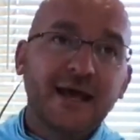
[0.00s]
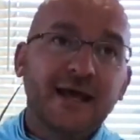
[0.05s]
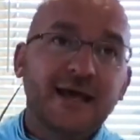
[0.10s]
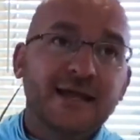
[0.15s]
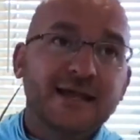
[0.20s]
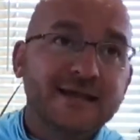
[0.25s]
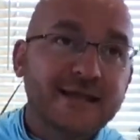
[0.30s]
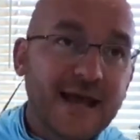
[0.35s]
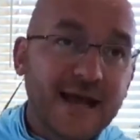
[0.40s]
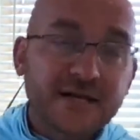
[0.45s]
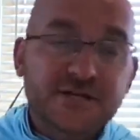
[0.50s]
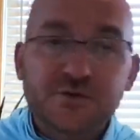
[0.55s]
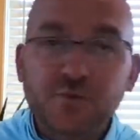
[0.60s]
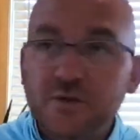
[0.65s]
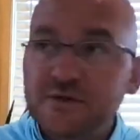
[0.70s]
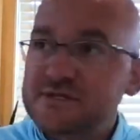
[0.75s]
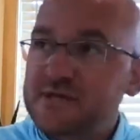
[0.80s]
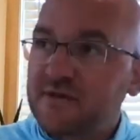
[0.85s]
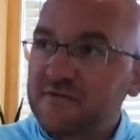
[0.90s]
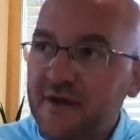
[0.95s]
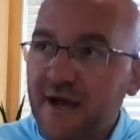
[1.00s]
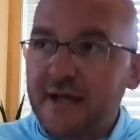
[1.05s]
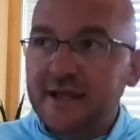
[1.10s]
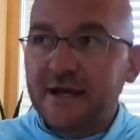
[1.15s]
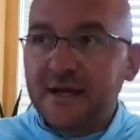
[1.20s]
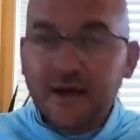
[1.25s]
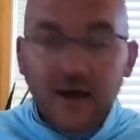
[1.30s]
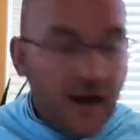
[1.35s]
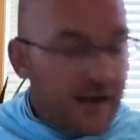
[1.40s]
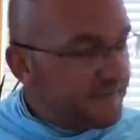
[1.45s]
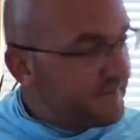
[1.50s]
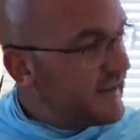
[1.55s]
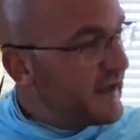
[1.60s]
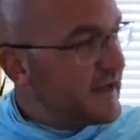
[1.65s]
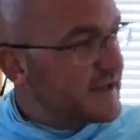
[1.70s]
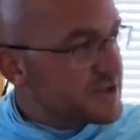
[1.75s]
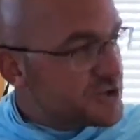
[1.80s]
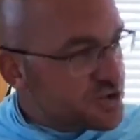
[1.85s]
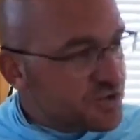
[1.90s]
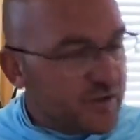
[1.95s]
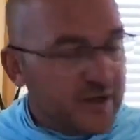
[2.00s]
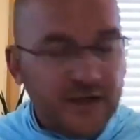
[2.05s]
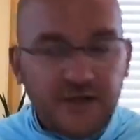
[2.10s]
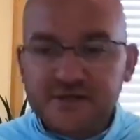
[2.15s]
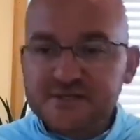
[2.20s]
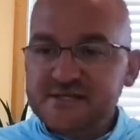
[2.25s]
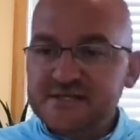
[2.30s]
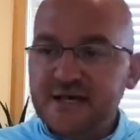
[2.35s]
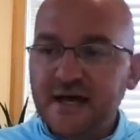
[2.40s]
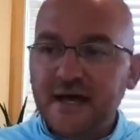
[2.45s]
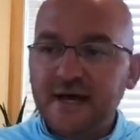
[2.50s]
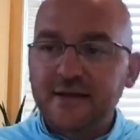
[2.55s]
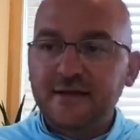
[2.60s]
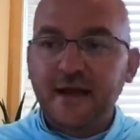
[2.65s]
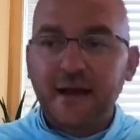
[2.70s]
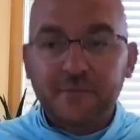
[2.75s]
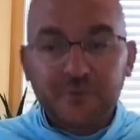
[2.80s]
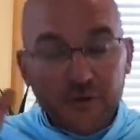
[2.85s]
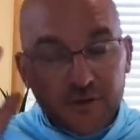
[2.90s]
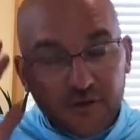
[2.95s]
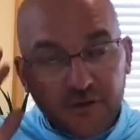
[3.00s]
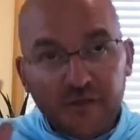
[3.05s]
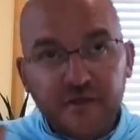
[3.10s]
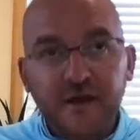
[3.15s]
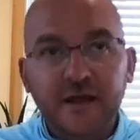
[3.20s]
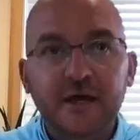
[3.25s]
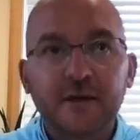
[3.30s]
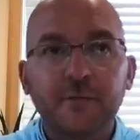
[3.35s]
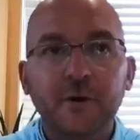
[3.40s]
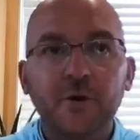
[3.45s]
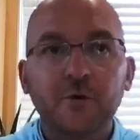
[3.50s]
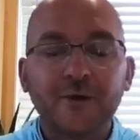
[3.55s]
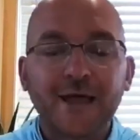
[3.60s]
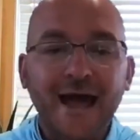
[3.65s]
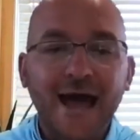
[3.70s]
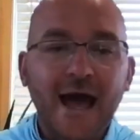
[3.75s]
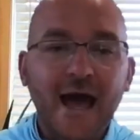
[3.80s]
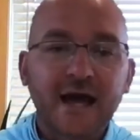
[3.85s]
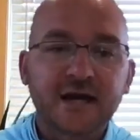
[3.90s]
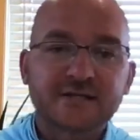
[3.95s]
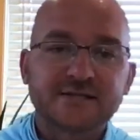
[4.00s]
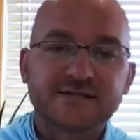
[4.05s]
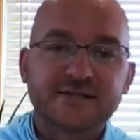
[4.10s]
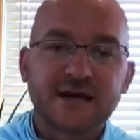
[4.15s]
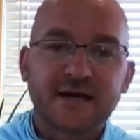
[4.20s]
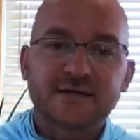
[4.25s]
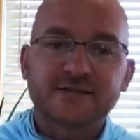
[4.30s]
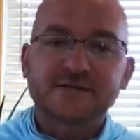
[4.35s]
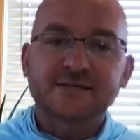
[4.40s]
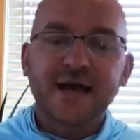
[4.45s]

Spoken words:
Next, once I've kind of got that trail set, I'm going to think about access.